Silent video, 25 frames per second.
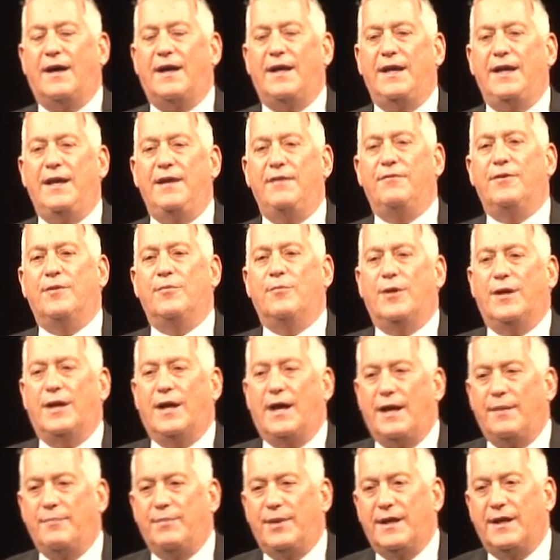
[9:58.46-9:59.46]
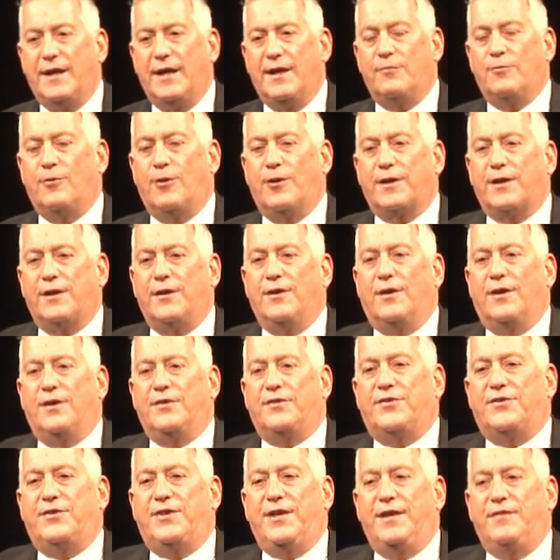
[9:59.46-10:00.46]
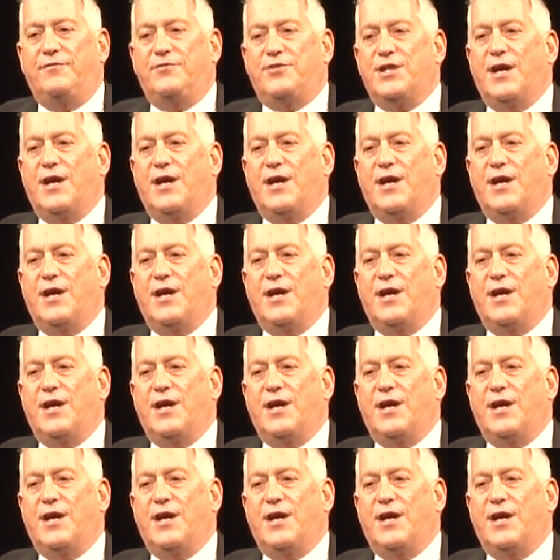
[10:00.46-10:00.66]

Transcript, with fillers: Even when I began working on Steve